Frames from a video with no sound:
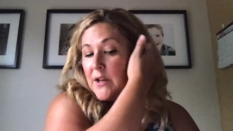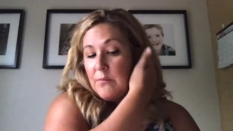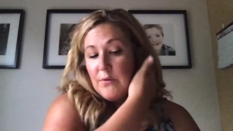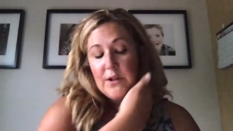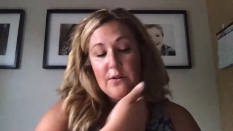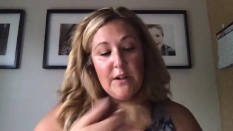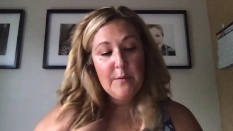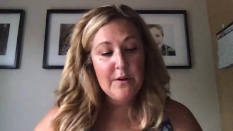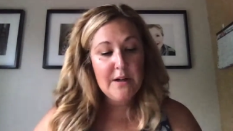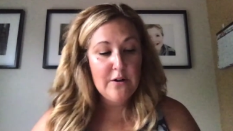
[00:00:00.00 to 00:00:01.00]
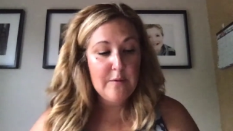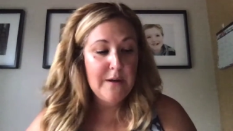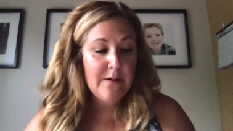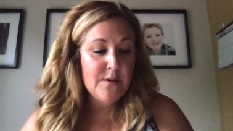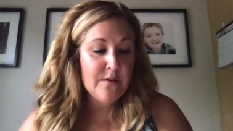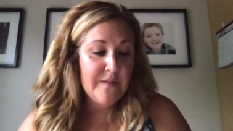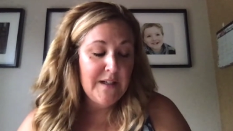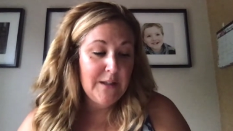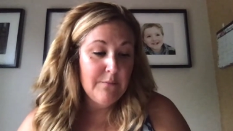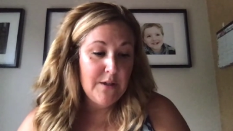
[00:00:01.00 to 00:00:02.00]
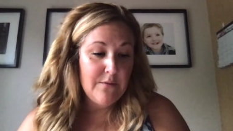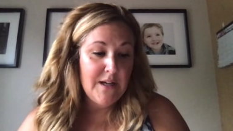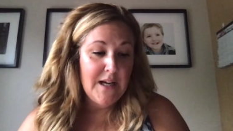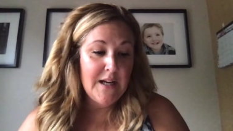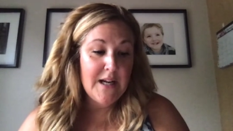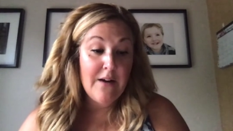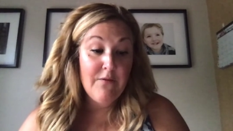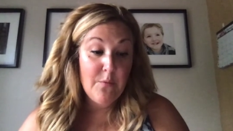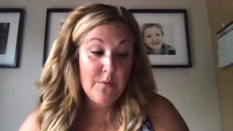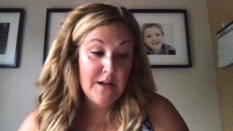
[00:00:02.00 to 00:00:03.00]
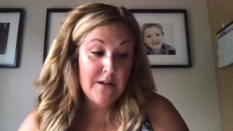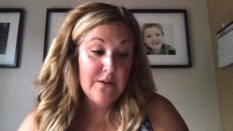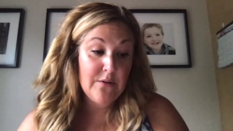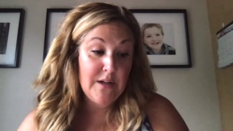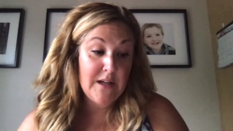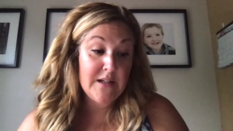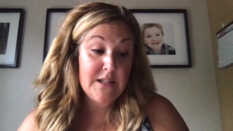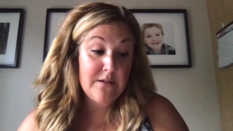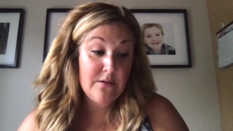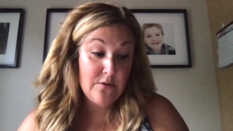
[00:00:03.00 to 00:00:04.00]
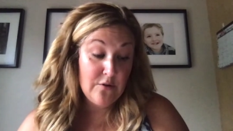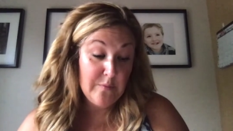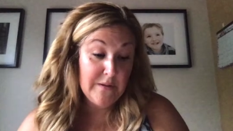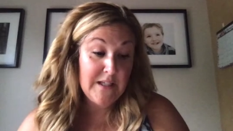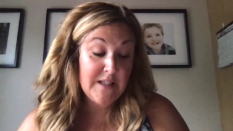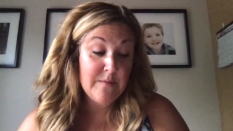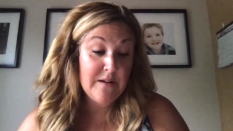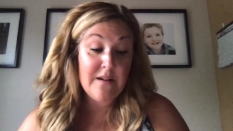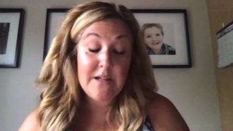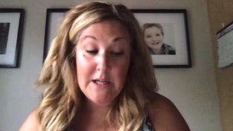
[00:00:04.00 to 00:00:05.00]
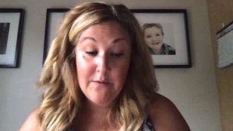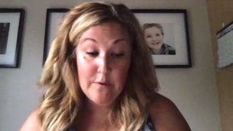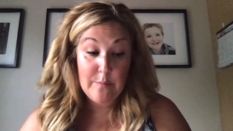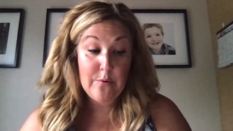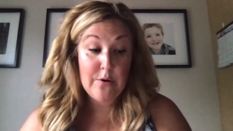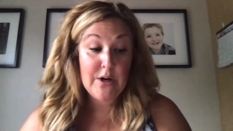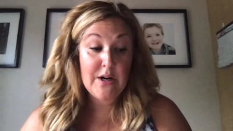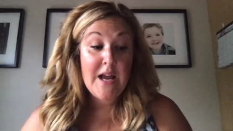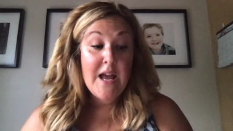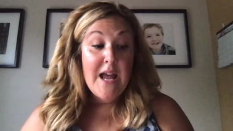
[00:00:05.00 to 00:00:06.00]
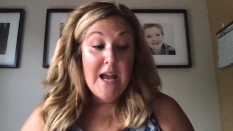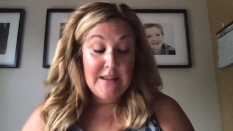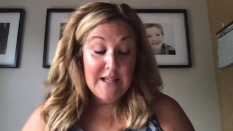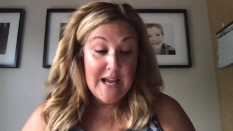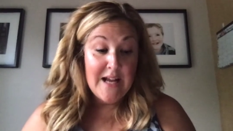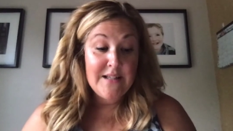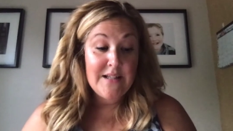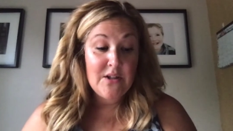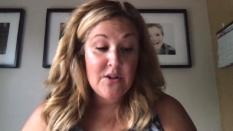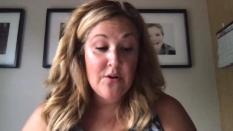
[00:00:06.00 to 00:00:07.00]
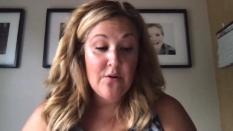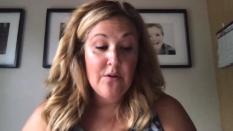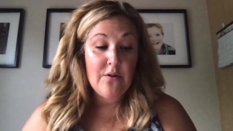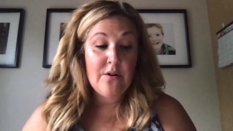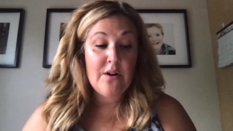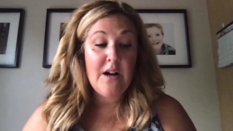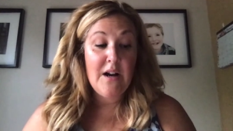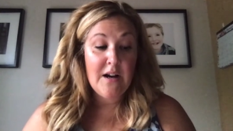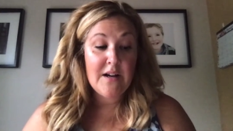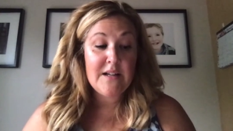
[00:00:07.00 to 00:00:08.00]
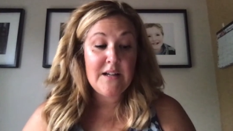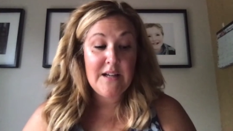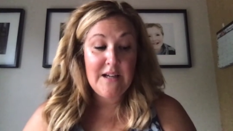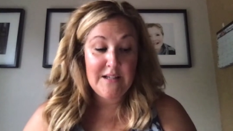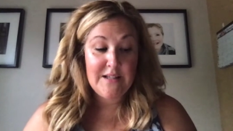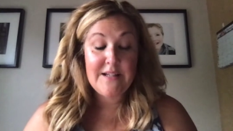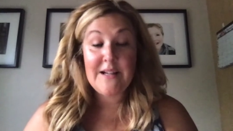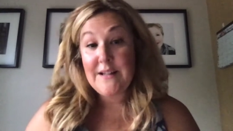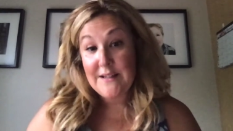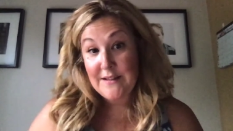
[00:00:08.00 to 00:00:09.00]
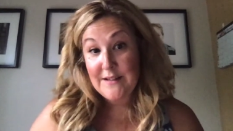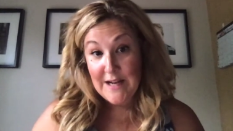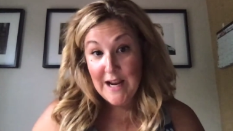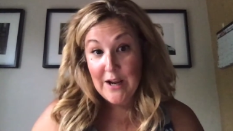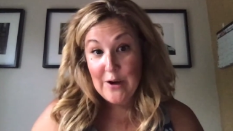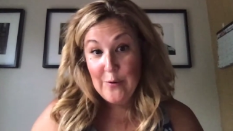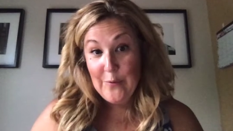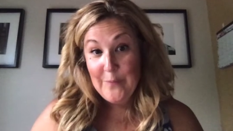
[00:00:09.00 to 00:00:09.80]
When Bird and her parents were finally reunited, everyone, including a, two policemen, a TV reporter, and the gas station owner, hugged and kissed and did the tango.